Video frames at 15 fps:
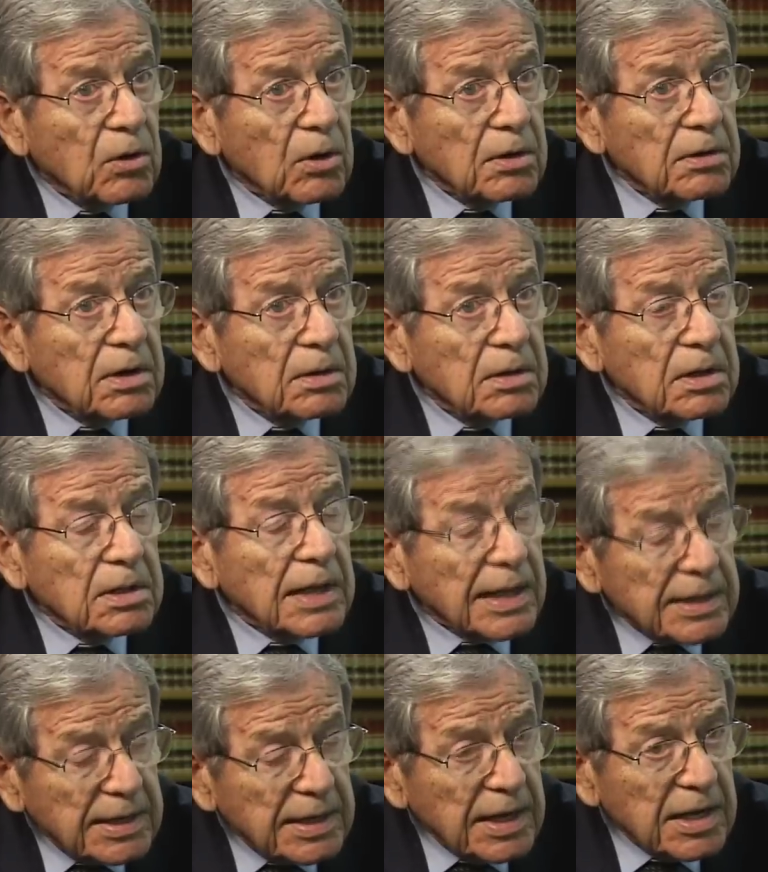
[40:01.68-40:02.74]
court,
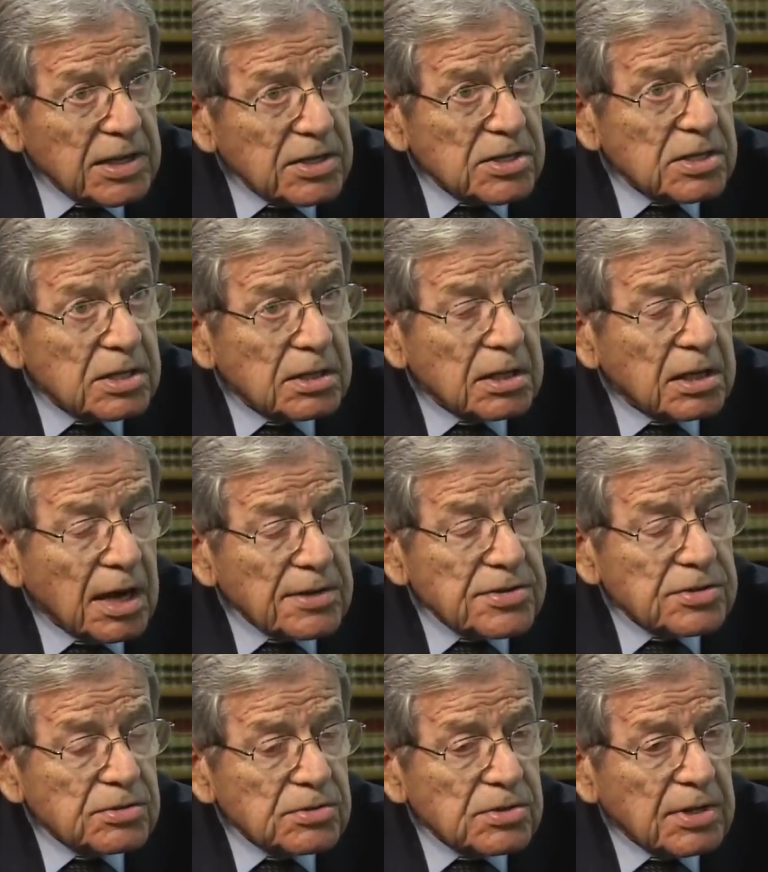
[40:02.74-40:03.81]
that case, the
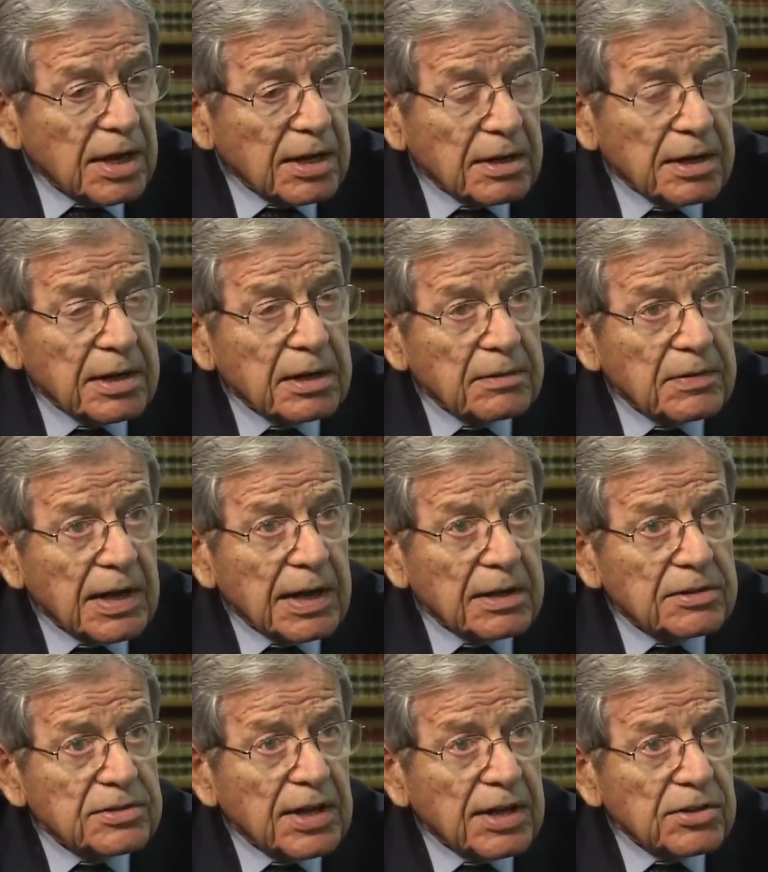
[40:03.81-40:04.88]
constitutionality of
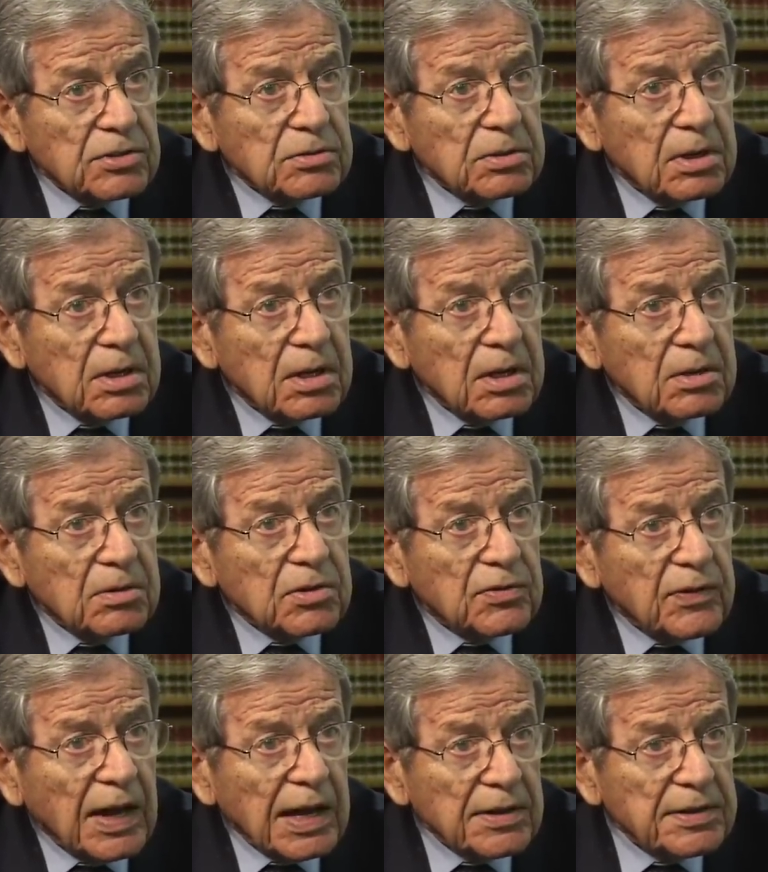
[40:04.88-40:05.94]
that statute was
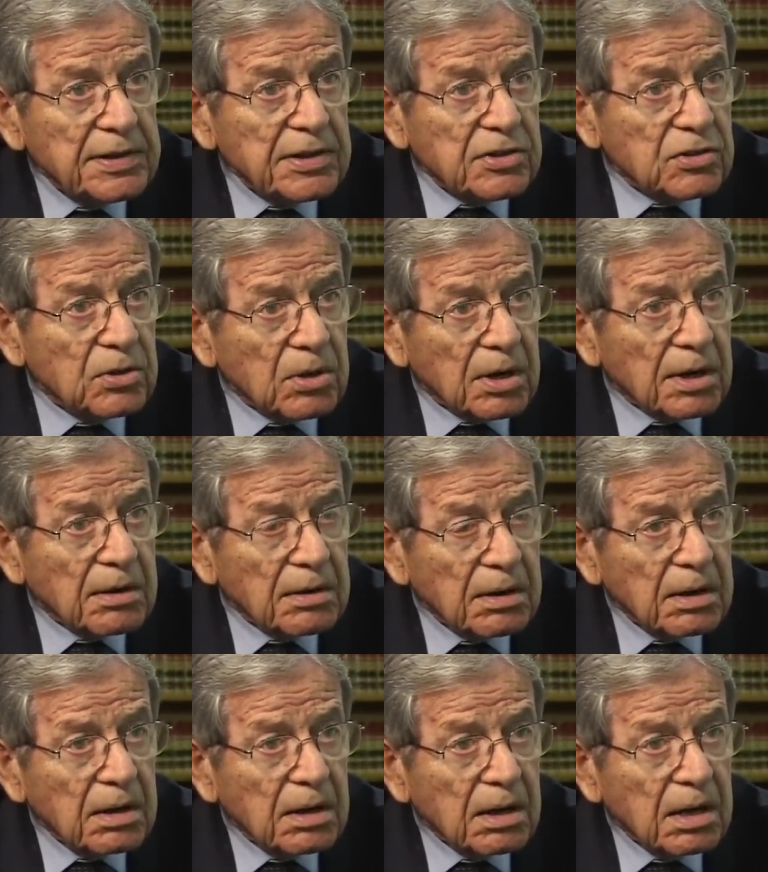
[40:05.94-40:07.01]
filed in this court.
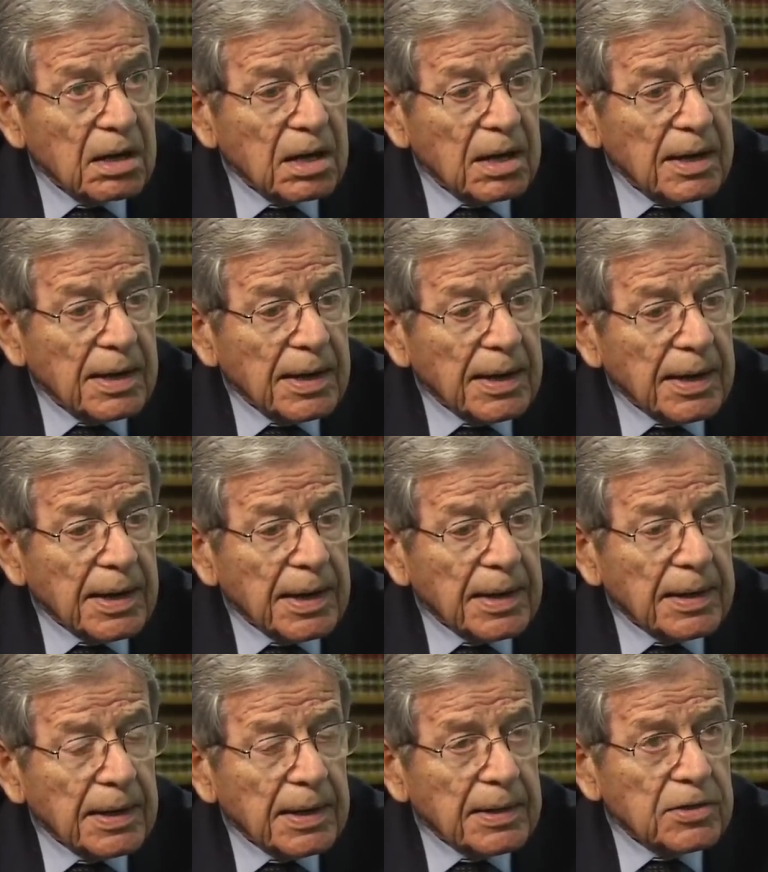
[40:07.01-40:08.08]

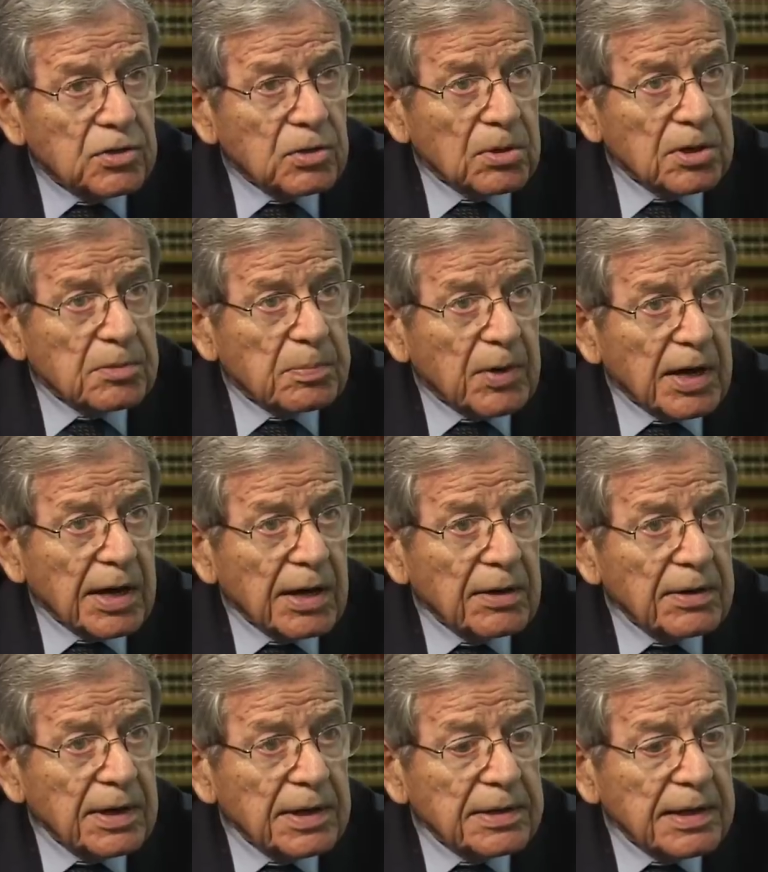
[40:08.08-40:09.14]
And uh, George
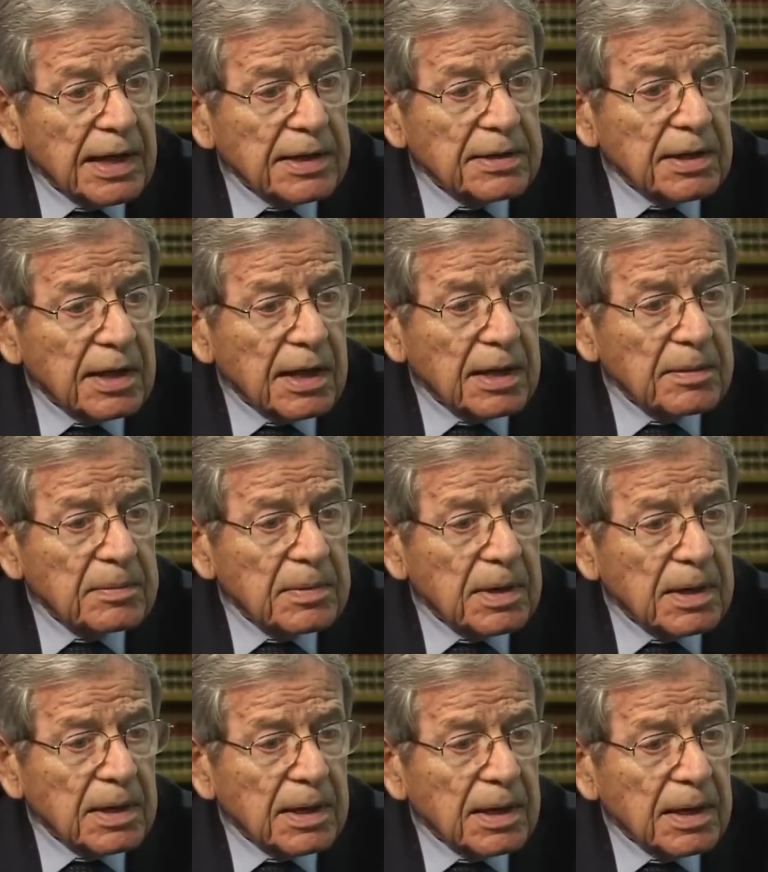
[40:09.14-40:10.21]
Brown, at that time,
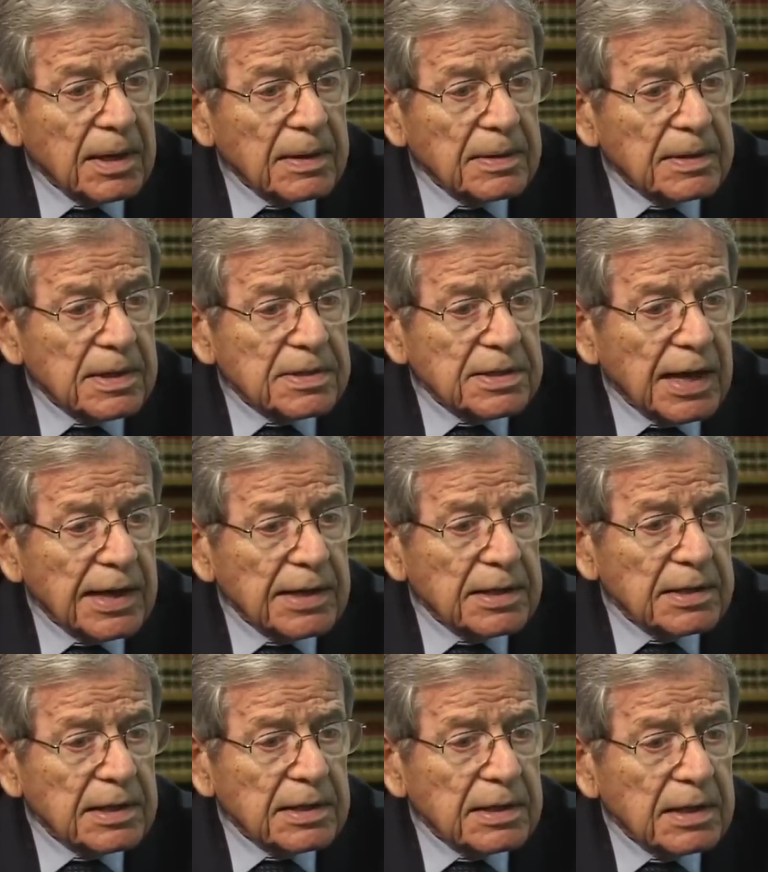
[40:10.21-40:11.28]
uh,
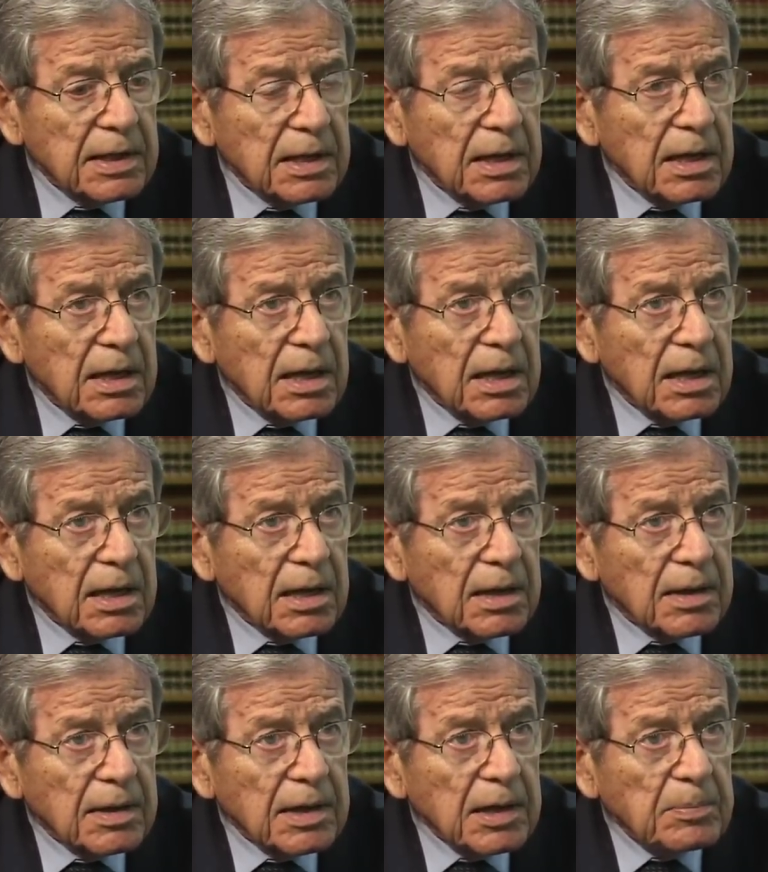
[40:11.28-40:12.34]
decided that uh,
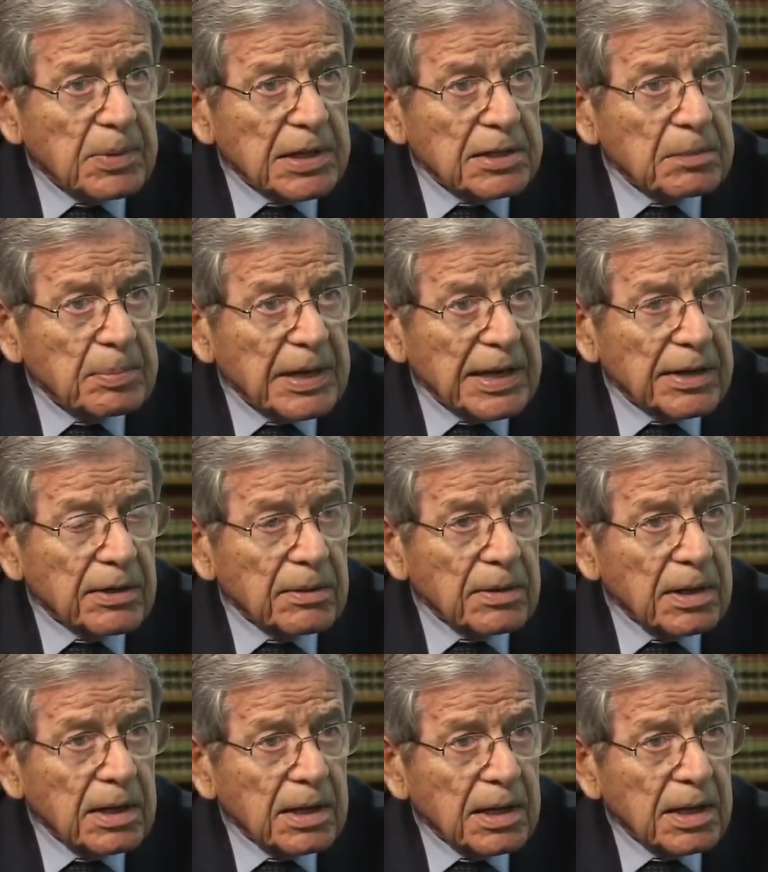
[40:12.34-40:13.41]
he picked a panel,
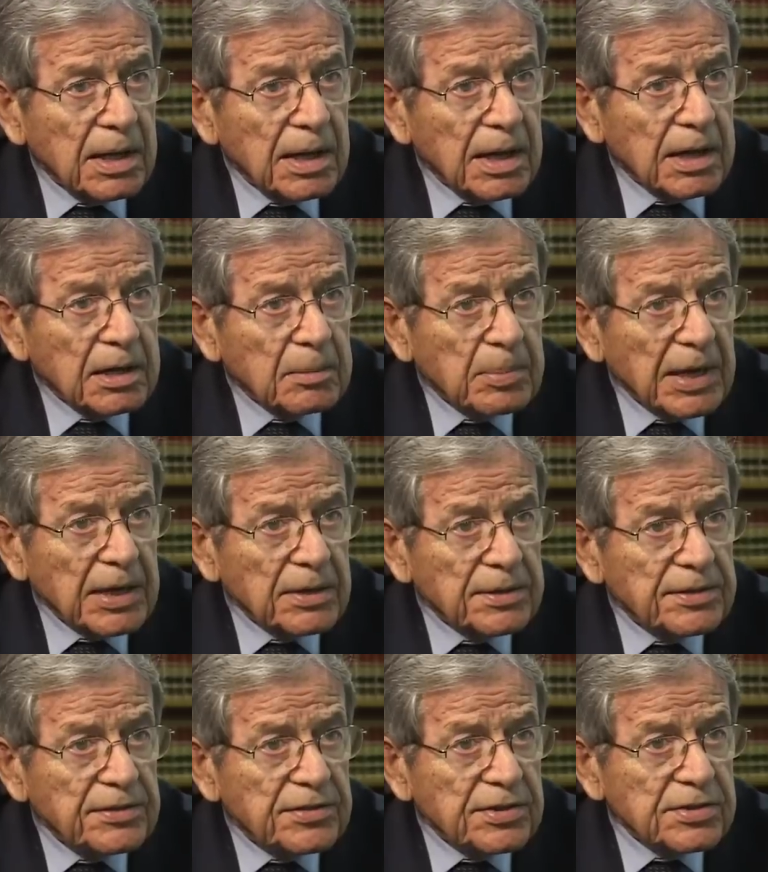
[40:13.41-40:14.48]
and the panel
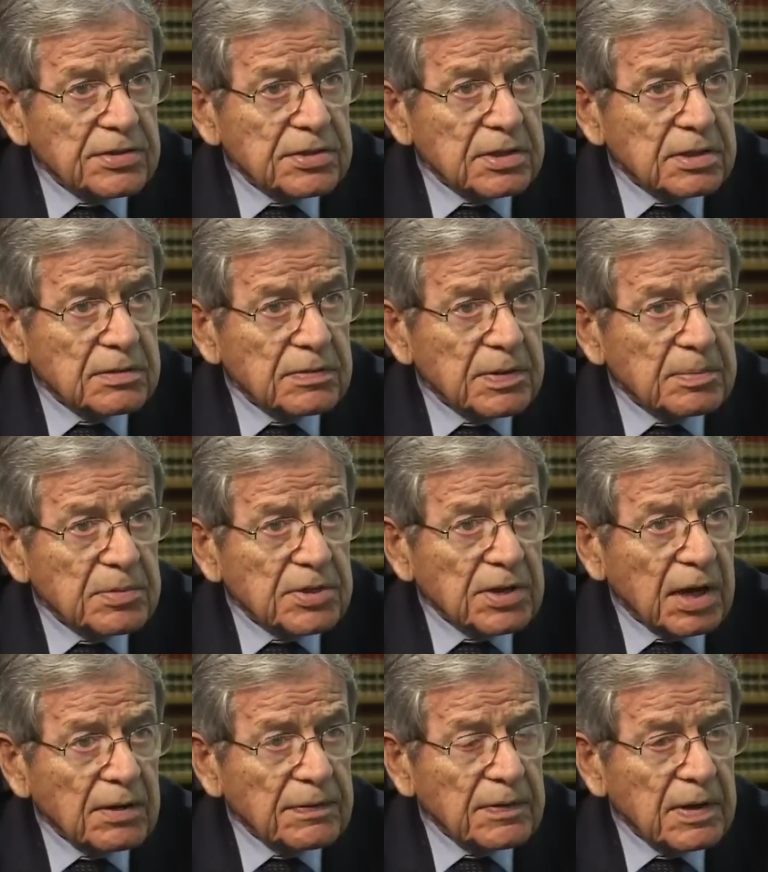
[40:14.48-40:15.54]
consisted of
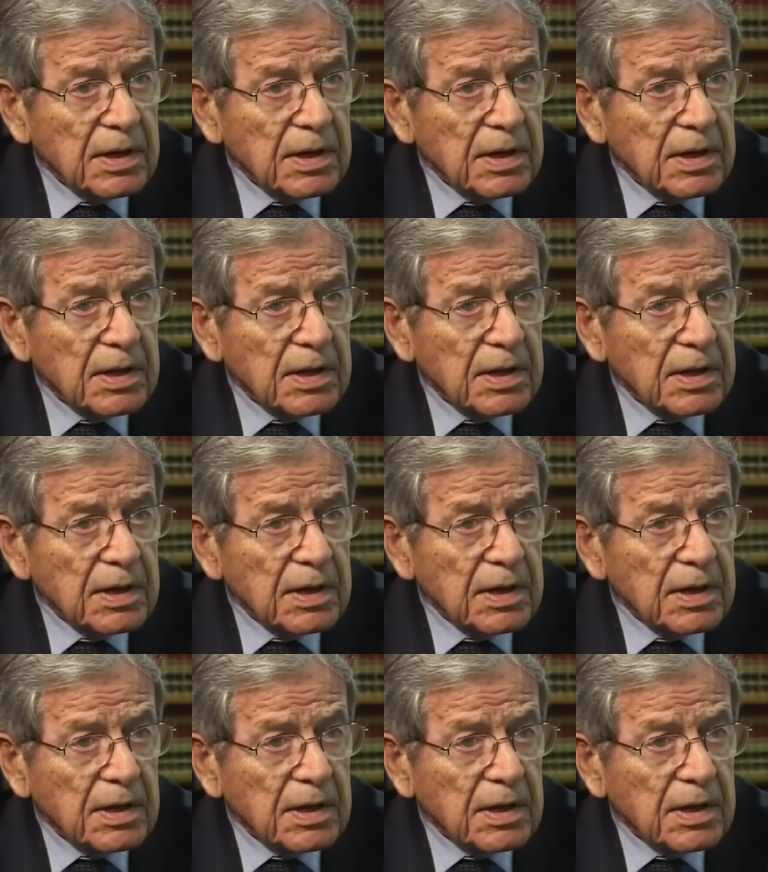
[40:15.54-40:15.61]
himself,